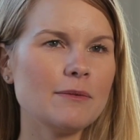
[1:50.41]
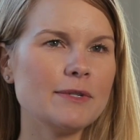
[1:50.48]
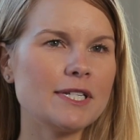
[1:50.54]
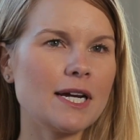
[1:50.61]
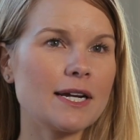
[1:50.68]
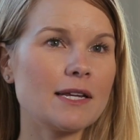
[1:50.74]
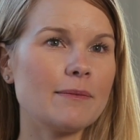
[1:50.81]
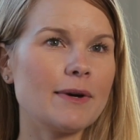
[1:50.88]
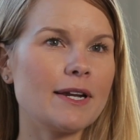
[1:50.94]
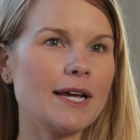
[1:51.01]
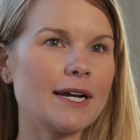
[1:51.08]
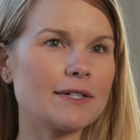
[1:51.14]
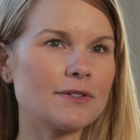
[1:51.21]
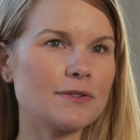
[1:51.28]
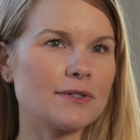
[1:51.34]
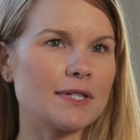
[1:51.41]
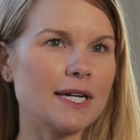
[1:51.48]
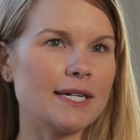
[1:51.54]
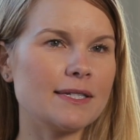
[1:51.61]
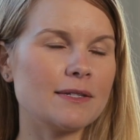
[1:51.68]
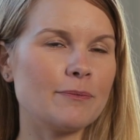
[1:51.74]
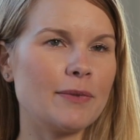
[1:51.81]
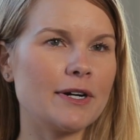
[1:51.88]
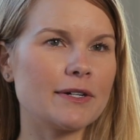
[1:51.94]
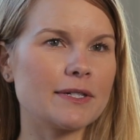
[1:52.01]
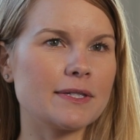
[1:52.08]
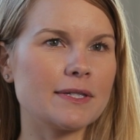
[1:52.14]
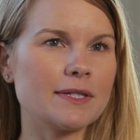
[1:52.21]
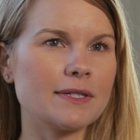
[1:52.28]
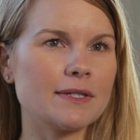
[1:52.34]
I'll be talking about exercise in
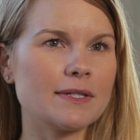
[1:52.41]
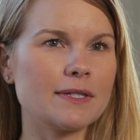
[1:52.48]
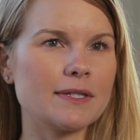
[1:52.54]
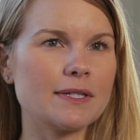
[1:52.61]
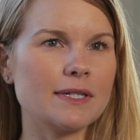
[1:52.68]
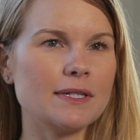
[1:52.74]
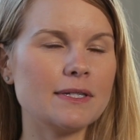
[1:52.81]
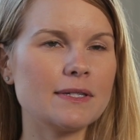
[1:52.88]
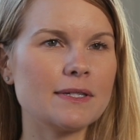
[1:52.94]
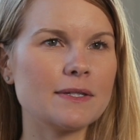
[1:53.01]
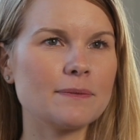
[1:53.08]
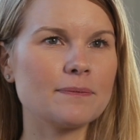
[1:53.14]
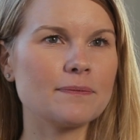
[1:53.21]
Parkinson's disease.